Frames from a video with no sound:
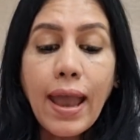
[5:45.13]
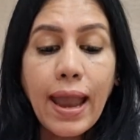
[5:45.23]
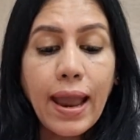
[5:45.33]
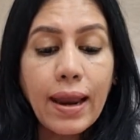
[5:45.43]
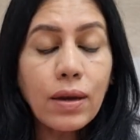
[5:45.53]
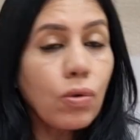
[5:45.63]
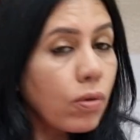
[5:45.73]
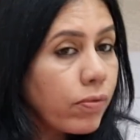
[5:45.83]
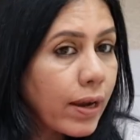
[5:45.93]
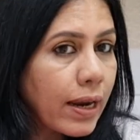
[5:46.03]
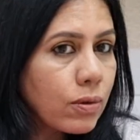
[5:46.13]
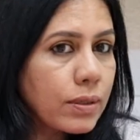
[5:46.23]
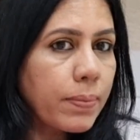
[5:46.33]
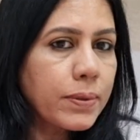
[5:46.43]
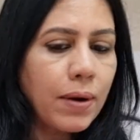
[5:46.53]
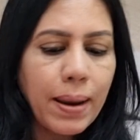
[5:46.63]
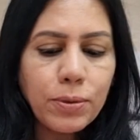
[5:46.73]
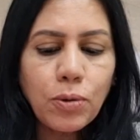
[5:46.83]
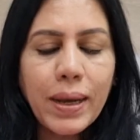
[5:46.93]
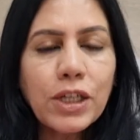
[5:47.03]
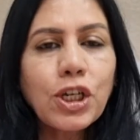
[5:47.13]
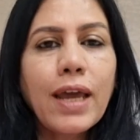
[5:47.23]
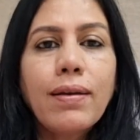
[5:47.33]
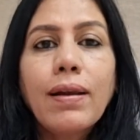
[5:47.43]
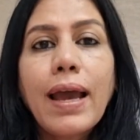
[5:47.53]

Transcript: And don't forget to subscribe to my channel,